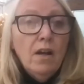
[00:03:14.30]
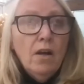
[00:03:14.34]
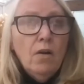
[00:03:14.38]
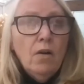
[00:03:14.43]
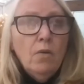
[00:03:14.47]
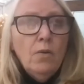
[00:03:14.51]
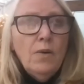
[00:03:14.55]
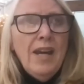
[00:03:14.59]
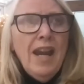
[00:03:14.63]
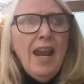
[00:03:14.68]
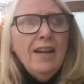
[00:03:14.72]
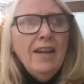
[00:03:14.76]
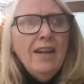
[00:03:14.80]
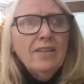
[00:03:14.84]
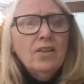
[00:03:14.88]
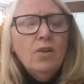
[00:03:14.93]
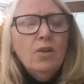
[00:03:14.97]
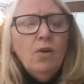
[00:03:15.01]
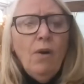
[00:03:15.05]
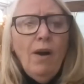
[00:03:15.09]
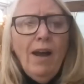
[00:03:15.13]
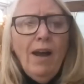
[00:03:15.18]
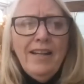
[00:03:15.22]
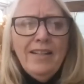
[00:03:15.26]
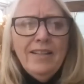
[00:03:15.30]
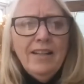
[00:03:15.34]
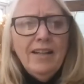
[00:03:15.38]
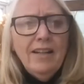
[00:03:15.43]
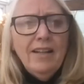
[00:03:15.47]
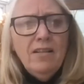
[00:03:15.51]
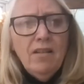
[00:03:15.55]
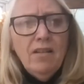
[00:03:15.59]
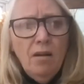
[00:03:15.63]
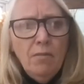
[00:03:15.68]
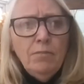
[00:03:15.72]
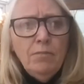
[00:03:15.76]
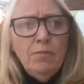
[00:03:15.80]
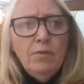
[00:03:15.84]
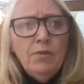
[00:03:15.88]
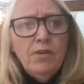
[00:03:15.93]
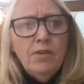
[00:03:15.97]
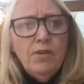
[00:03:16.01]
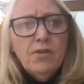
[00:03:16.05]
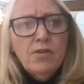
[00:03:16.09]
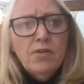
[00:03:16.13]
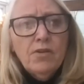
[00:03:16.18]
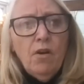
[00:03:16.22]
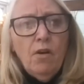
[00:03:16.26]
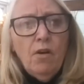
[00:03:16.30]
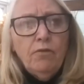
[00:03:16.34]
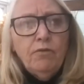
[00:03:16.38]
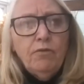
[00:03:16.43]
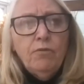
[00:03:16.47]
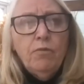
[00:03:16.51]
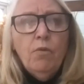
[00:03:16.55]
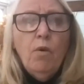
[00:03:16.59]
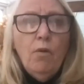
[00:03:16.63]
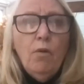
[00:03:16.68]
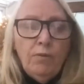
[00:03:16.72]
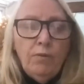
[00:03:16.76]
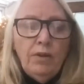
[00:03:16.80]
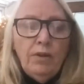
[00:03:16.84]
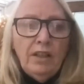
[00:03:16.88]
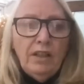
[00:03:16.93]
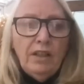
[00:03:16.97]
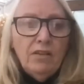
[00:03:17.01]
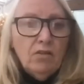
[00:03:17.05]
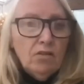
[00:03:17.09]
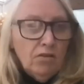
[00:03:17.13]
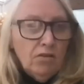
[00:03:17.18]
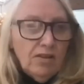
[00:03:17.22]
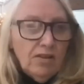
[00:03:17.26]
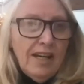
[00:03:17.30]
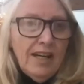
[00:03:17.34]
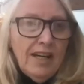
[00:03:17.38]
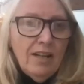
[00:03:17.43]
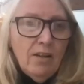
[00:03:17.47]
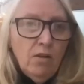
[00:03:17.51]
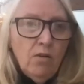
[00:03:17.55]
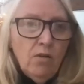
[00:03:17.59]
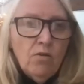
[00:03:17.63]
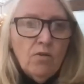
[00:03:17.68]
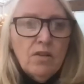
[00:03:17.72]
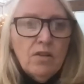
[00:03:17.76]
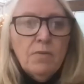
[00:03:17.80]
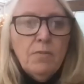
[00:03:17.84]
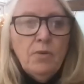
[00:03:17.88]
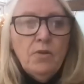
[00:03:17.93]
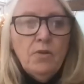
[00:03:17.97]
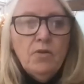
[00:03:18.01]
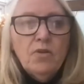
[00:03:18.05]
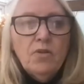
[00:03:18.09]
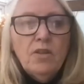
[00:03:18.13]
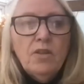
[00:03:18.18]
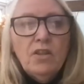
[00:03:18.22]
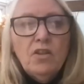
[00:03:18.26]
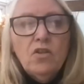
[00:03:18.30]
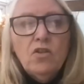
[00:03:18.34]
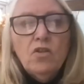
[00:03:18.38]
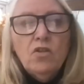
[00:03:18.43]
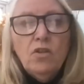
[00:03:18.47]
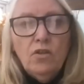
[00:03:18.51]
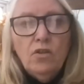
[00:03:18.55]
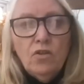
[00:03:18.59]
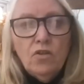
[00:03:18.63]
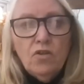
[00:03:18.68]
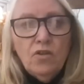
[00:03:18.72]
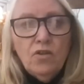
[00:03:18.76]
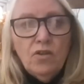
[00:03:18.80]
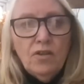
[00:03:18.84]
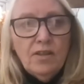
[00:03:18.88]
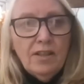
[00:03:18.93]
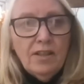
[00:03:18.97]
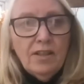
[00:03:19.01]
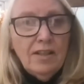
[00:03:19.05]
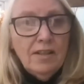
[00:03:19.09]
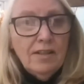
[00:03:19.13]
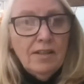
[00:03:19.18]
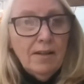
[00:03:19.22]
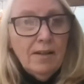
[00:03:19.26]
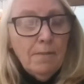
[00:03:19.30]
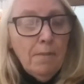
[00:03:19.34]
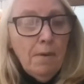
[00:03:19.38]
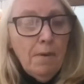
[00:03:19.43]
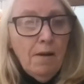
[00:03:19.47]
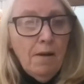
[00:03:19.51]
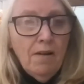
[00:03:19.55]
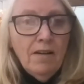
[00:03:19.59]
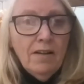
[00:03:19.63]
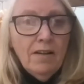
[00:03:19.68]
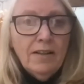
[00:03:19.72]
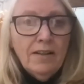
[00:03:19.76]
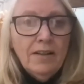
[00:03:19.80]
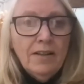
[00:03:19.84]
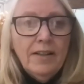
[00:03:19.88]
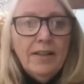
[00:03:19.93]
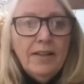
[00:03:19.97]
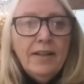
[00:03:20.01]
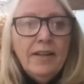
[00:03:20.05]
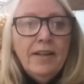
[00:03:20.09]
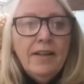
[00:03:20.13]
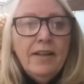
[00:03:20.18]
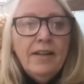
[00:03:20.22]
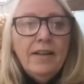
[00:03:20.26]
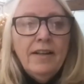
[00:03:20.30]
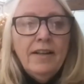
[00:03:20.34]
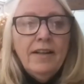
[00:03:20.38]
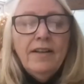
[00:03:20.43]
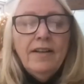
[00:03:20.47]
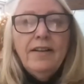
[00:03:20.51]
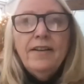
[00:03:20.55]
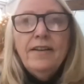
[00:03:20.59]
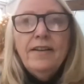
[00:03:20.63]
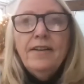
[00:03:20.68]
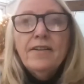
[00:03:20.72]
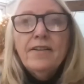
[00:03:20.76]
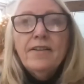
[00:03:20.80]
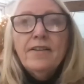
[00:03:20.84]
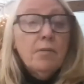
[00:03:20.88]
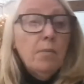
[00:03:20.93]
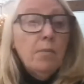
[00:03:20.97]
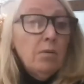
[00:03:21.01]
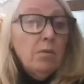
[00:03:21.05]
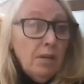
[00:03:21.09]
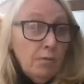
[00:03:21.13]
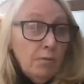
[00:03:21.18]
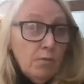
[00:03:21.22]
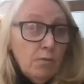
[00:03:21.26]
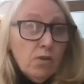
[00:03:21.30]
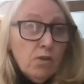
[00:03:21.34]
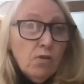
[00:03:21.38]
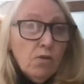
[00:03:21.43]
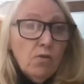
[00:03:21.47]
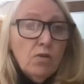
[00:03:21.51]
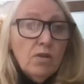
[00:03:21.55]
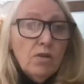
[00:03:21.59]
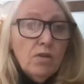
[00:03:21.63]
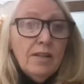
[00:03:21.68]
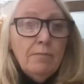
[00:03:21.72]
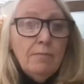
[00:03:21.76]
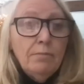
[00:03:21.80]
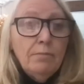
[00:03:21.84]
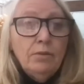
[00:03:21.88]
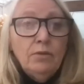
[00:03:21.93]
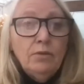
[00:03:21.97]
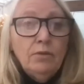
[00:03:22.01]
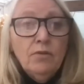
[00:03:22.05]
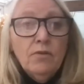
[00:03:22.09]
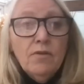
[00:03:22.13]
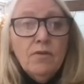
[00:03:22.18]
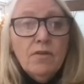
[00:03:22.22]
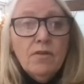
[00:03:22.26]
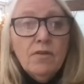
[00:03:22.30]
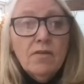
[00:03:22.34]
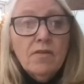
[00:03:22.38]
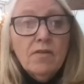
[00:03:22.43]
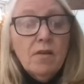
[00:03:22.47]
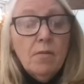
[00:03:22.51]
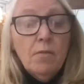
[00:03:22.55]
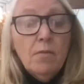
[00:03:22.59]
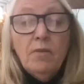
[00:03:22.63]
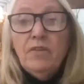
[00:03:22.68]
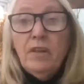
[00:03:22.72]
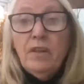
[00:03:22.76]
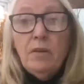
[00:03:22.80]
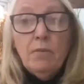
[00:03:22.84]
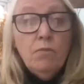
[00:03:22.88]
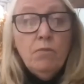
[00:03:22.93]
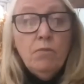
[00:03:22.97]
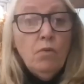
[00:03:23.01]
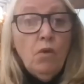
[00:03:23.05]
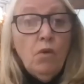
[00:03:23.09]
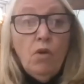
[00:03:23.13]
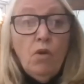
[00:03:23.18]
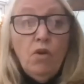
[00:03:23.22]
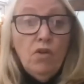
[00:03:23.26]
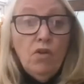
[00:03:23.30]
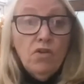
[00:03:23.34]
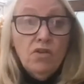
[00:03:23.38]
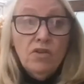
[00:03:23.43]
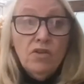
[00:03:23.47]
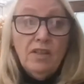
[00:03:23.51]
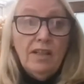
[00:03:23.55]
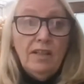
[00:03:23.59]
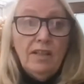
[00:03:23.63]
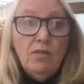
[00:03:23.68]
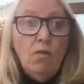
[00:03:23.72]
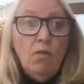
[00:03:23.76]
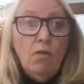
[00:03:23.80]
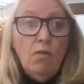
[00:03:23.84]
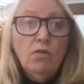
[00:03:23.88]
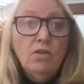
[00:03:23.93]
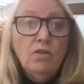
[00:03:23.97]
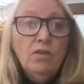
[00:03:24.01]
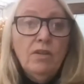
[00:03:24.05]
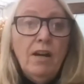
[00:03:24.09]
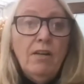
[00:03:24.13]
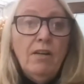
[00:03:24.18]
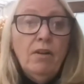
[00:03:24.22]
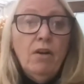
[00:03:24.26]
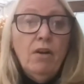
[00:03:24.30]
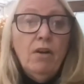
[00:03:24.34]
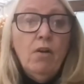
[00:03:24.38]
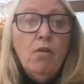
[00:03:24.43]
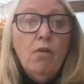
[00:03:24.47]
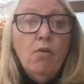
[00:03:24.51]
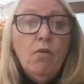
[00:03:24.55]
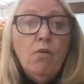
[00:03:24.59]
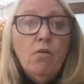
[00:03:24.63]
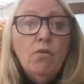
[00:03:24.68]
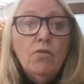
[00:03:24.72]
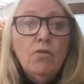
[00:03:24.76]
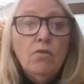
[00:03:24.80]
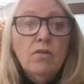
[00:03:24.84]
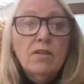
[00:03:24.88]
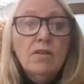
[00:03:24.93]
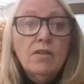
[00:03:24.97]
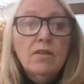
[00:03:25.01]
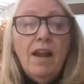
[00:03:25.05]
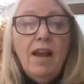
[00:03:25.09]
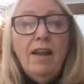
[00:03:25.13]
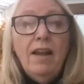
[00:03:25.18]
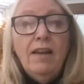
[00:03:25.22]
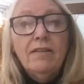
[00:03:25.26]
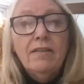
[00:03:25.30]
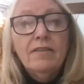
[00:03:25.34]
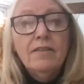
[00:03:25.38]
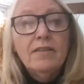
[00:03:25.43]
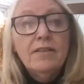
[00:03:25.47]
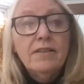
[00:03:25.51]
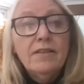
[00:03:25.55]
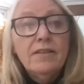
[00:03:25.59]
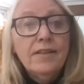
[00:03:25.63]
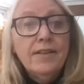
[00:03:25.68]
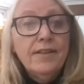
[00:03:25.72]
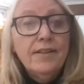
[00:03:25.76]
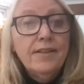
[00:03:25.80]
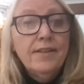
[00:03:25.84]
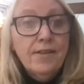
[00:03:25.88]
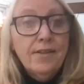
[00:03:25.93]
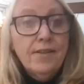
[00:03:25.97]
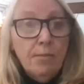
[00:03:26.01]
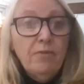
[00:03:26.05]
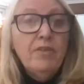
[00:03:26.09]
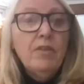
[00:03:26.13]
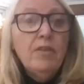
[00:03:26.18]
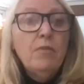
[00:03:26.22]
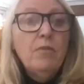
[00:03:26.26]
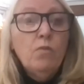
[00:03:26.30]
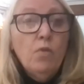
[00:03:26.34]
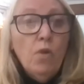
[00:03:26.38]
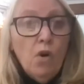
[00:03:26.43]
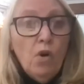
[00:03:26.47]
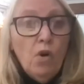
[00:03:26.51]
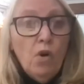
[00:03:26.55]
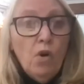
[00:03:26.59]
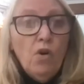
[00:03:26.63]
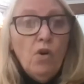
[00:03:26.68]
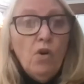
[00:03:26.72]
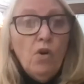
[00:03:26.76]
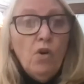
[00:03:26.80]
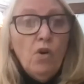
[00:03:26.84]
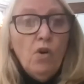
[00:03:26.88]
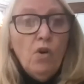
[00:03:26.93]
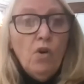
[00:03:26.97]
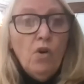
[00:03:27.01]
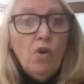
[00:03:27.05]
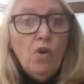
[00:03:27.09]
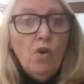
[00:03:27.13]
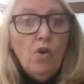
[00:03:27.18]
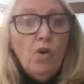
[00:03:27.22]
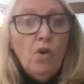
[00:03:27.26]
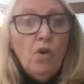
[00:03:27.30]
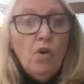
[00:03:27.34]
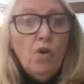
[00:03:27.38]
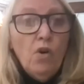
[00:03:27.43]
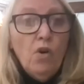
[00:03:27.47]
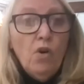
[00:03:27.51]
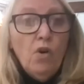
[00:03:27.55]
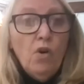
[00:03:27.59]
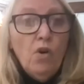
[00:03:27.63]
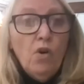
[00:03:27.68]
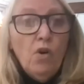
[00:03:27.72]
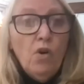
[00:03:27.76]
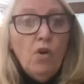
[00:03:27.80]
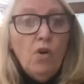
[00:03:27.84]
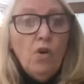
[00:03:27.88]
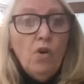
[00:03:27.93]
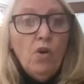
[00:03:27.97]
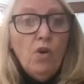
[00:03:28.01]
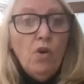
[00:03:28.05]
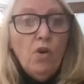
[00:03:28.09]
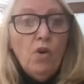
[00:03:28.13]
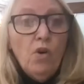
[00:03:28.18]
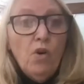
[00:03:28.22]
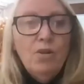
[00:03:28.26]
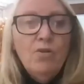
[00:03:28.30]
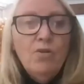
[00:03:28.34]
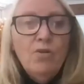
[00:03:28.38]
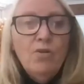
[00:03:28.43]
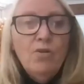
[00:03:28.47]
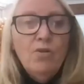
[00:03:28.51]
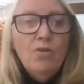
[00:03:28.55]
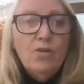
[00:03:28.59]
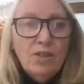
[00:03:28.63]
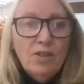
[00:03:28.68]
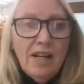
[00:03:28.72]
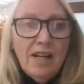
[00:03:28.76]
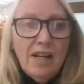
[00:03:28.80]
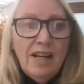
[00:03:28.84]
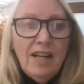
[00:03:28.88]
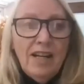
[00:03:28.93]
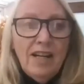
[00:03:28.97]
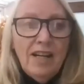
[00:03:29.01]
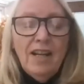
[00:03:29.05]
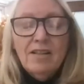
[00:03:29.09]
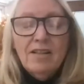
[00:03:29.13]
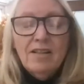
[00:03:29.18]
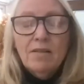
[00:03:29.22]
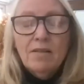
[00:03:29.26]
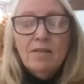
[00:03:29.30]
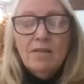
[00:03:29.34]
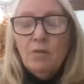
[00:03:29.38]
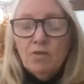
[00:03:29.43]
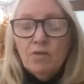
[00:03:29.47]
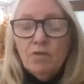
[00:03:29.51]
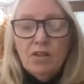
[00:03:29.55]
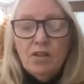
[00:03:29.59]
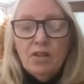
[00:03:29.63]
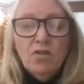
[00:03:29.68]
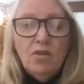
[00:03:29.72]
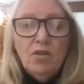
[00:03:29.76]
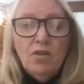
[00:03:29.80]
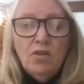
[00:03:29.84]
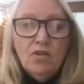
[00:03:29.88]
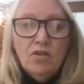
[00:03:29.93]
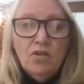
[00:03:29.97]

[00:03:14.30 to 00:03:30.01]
We had quite a numbers of what we today call spiritualist churches in Denmark. Uh, some of them was called temples, some of them was in ordinary halls, and uh, some of them was in what we know today as spiritualist churches.